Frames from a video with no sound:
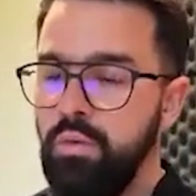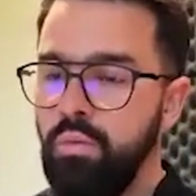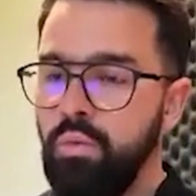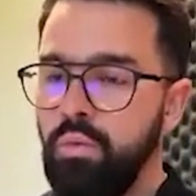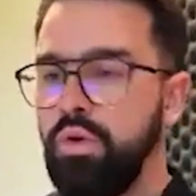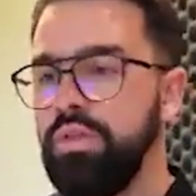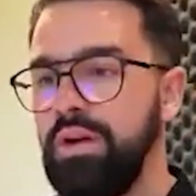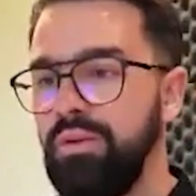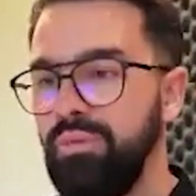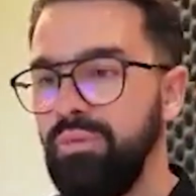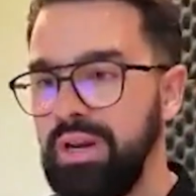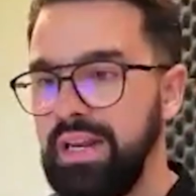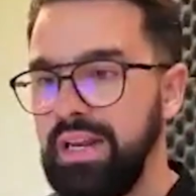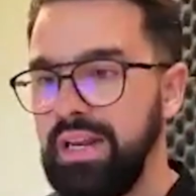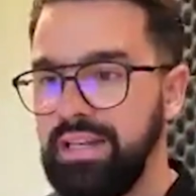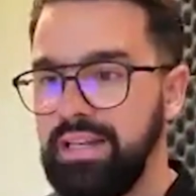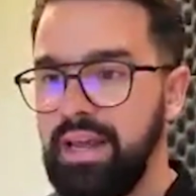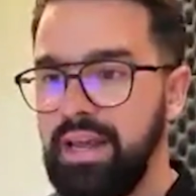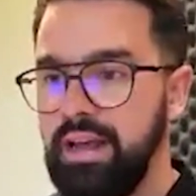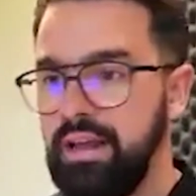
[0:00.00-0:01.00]
what they
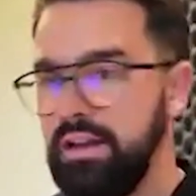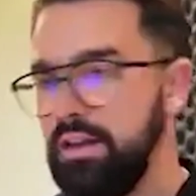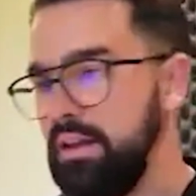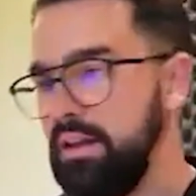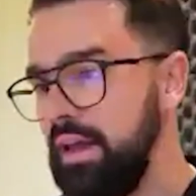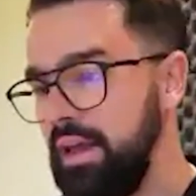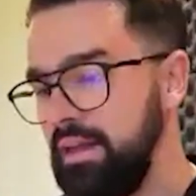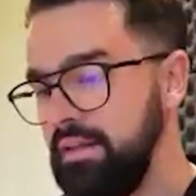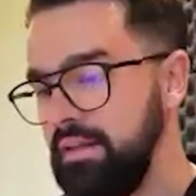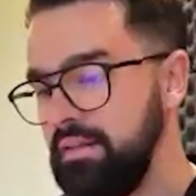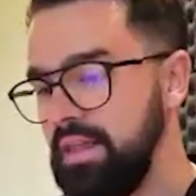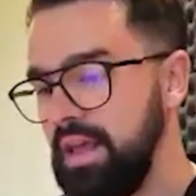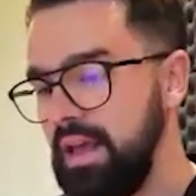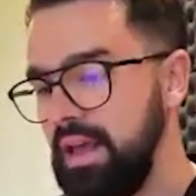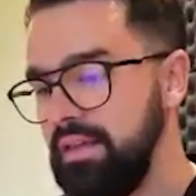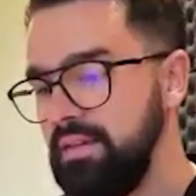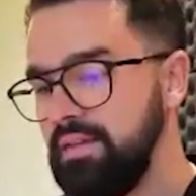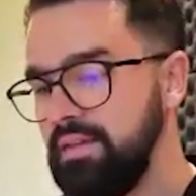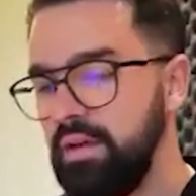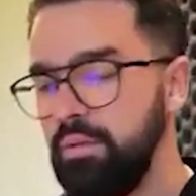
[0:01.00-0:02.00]
really did is
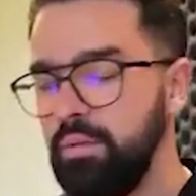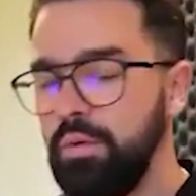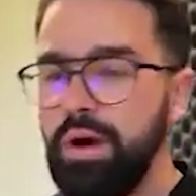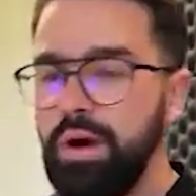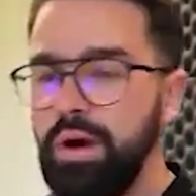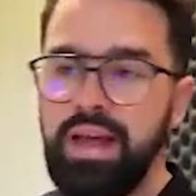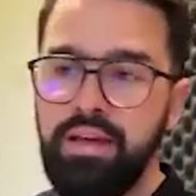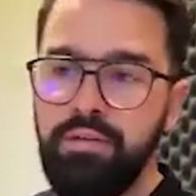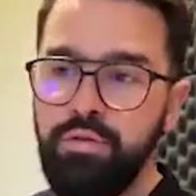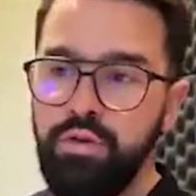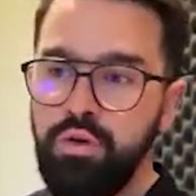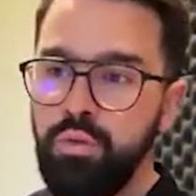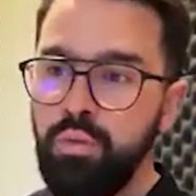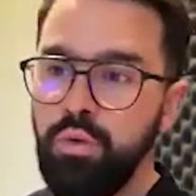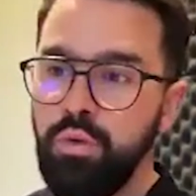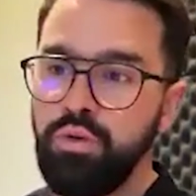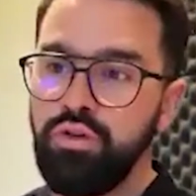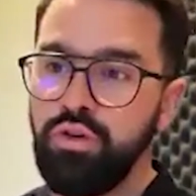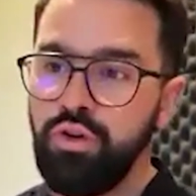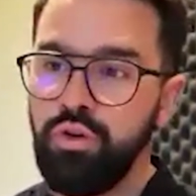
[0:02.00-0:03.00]
they said, well, hey, if you
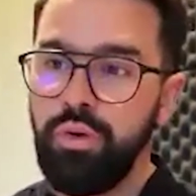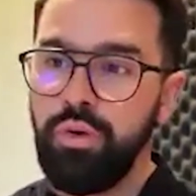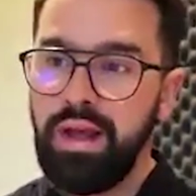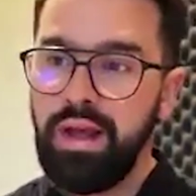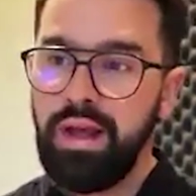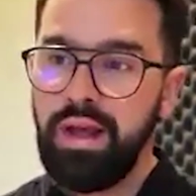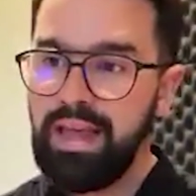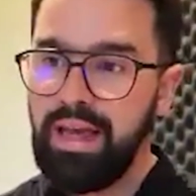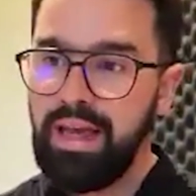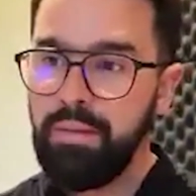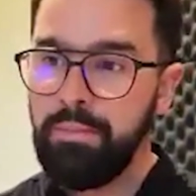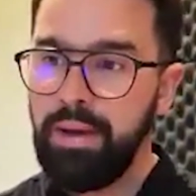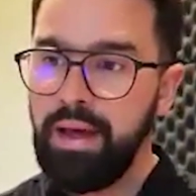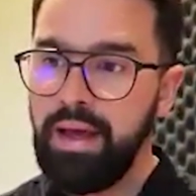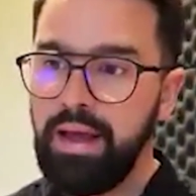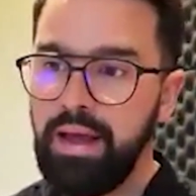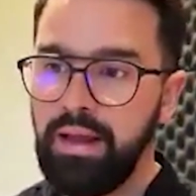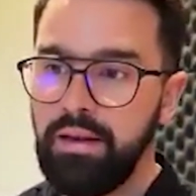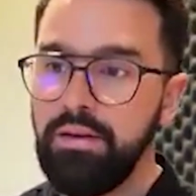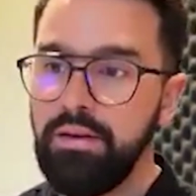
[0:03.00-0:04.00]
want to create a
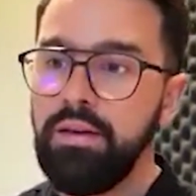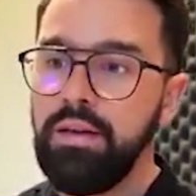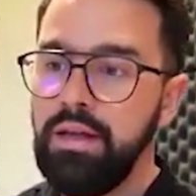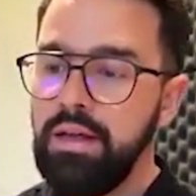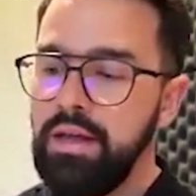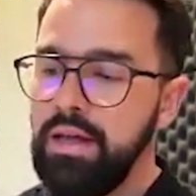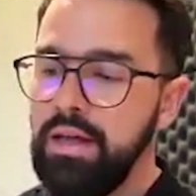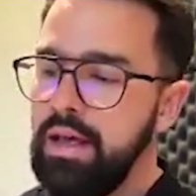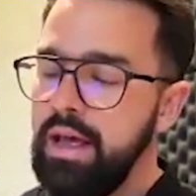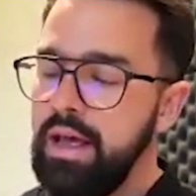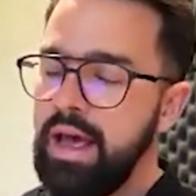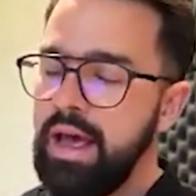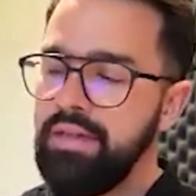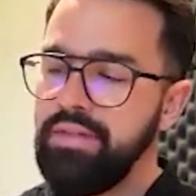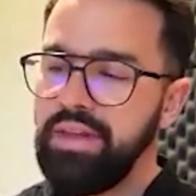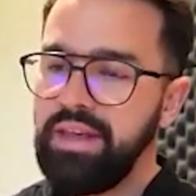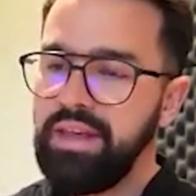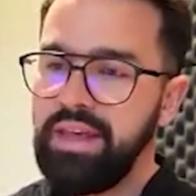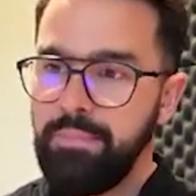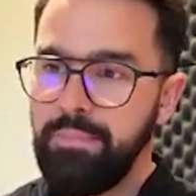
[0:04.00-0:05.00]
campaign and
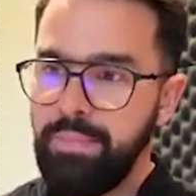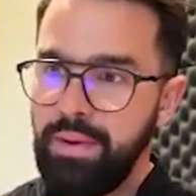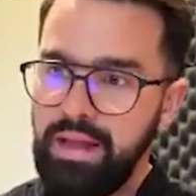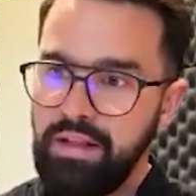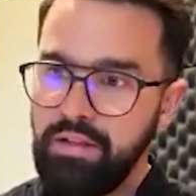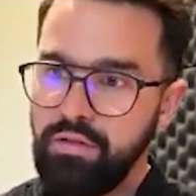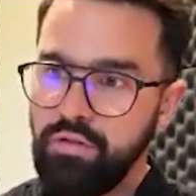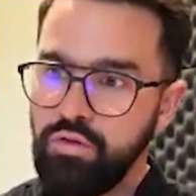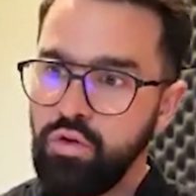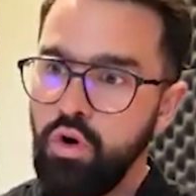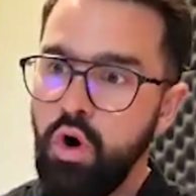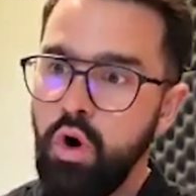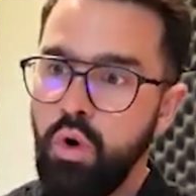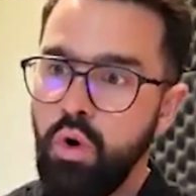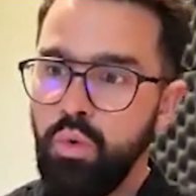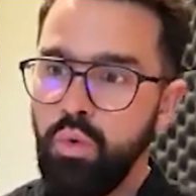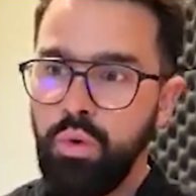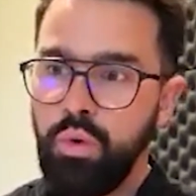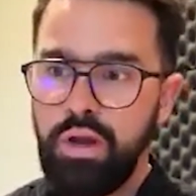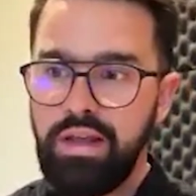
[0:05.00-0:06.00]
the campaign's
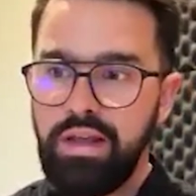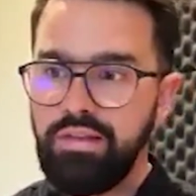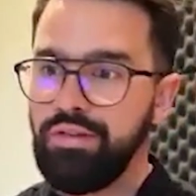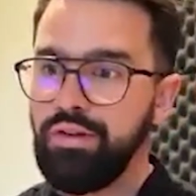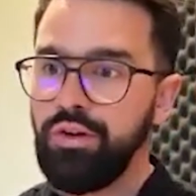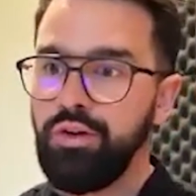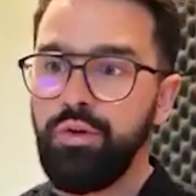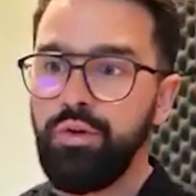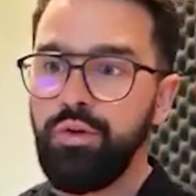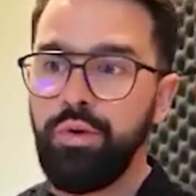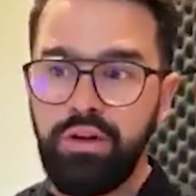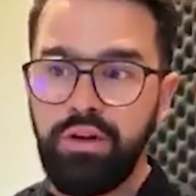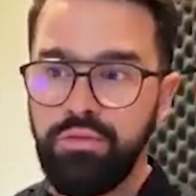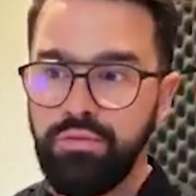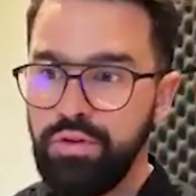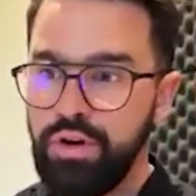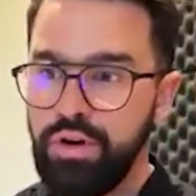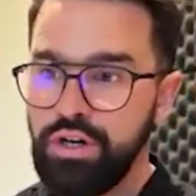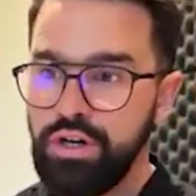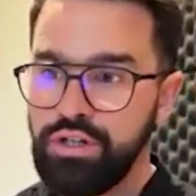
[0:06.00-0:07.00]
goal is to create
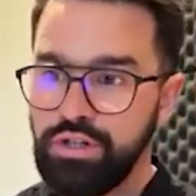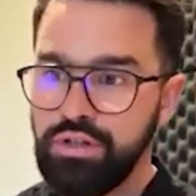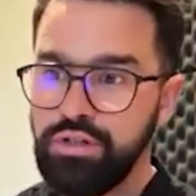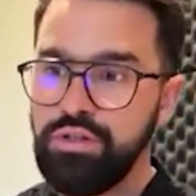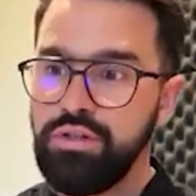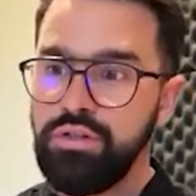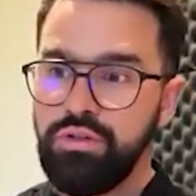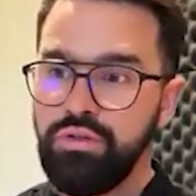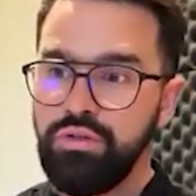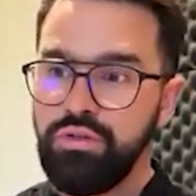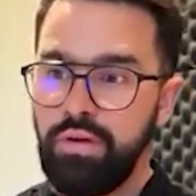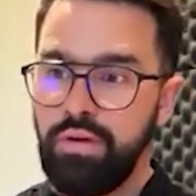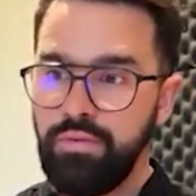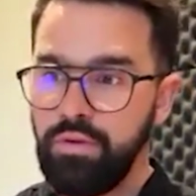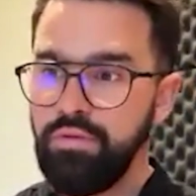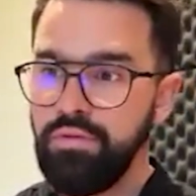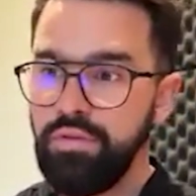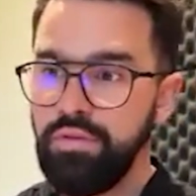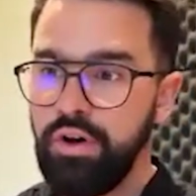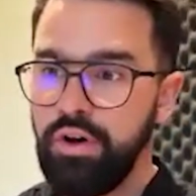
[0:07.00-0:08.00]
conversions, drive
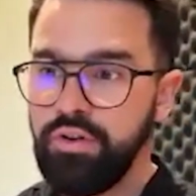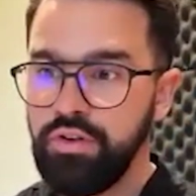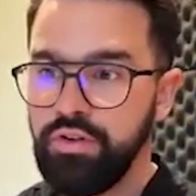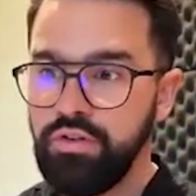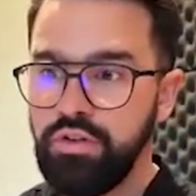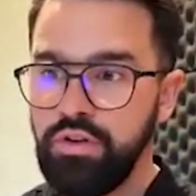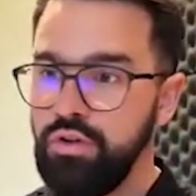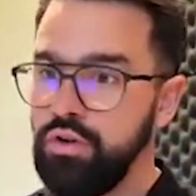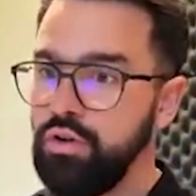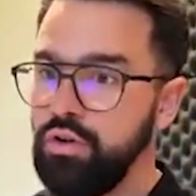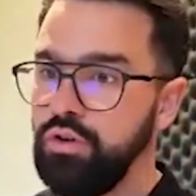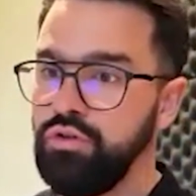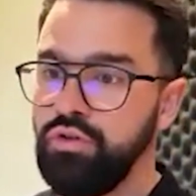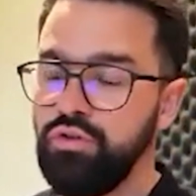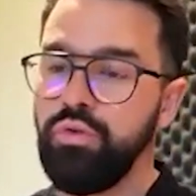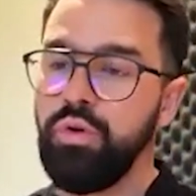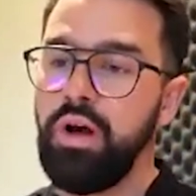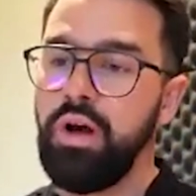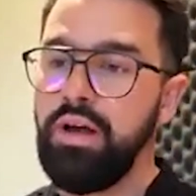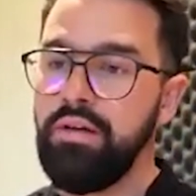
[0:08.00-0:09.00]
conversions and not just
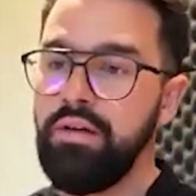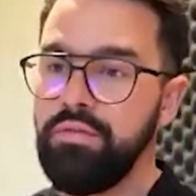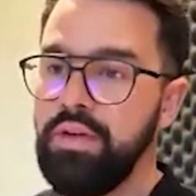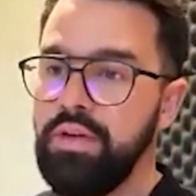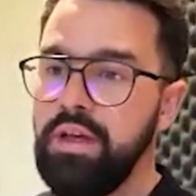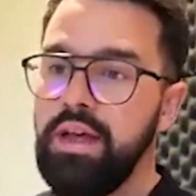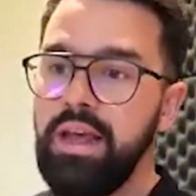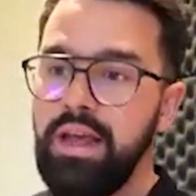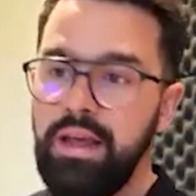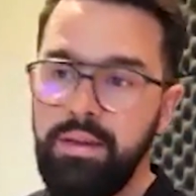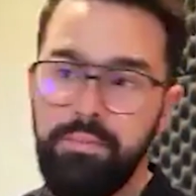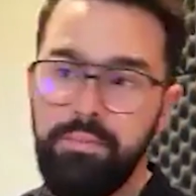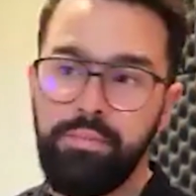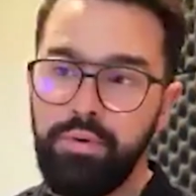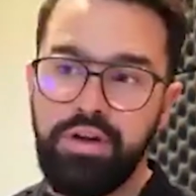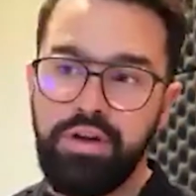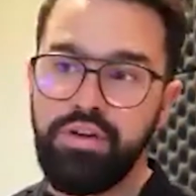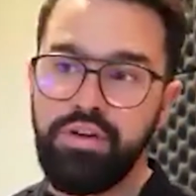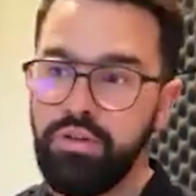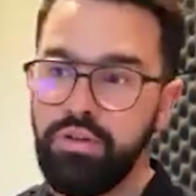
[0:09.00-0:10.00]
drive
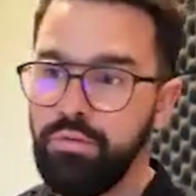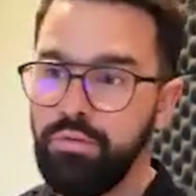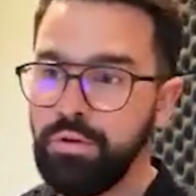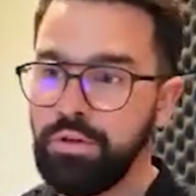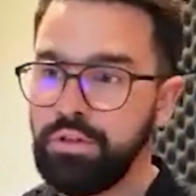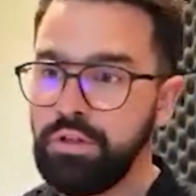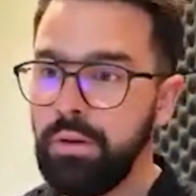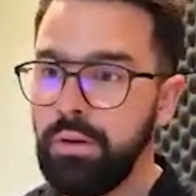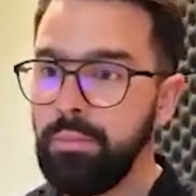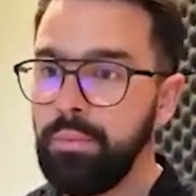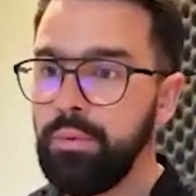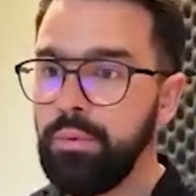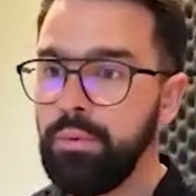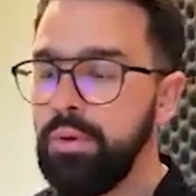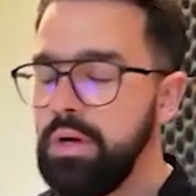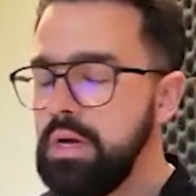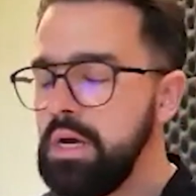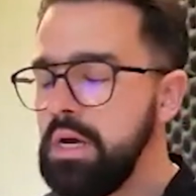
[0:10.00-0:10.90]
impressions, for example,